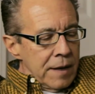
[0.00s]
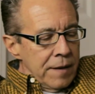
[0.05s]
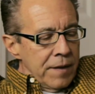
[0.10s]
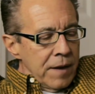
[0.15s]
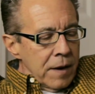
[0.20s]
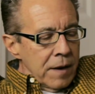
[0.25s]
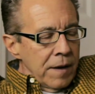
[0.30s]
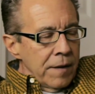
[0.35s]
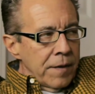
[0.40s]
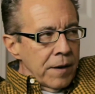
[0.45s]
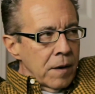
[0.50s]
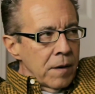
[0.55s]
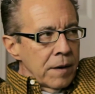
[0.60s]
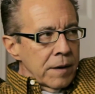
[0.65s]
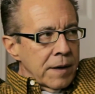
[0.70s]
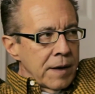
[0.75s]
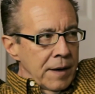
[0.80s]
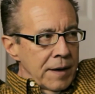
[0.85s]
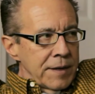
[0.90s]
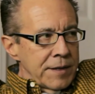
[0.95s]
And
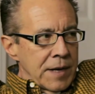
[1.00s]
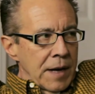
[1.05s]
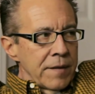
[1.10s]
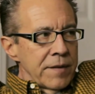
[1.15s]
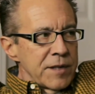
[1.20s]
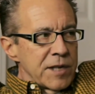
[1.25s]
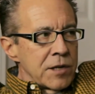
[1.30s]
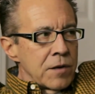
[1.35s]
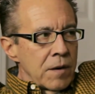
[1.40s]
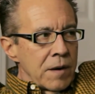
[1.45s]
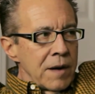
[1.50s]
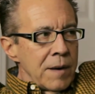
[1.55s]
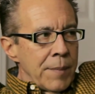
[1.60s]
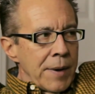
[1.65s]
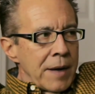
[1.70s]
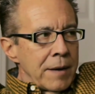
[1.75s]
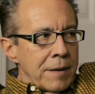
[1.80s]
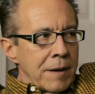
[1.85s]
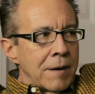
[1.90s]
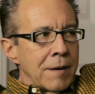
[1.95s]
can I tell the story
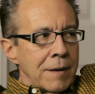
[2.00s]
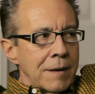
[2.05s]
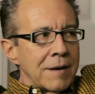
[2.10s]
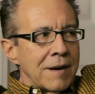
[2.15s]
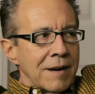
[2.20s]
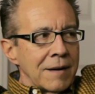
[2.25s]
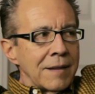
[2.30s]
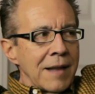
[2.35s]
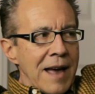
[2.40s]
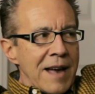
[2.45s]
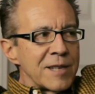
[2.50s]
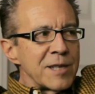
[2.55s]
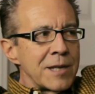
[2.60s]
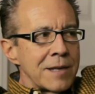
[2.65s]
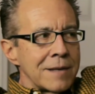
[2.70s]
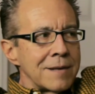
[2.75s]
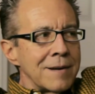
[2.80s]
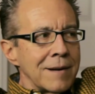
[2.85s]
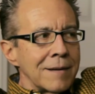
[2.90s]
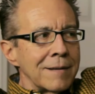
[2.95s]
about her
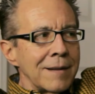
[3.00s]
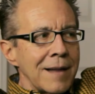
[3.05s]
last